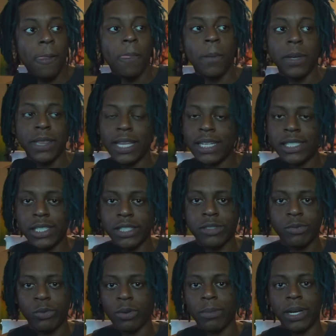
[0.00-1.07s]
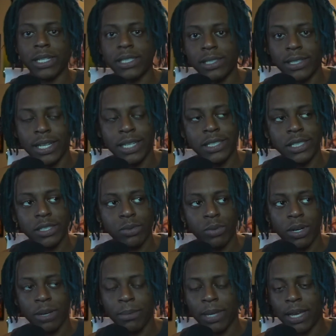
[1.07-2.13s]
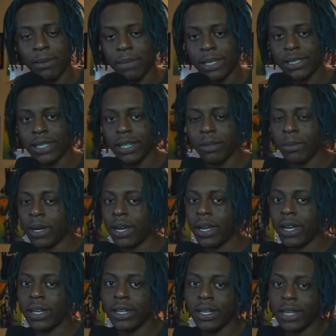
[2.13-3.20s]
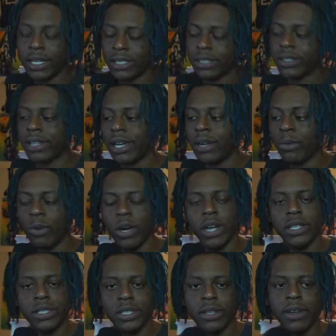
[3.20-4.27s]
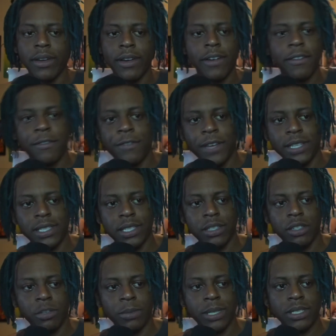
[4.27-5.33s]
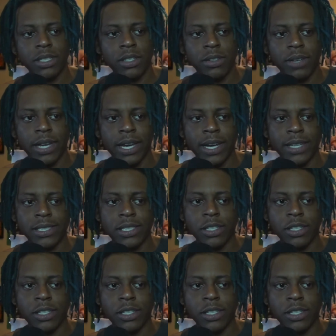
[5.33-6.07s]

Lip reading: But that's just where I'm at, my state of mind, and I just kind of wanted to vent a little bit to you guys.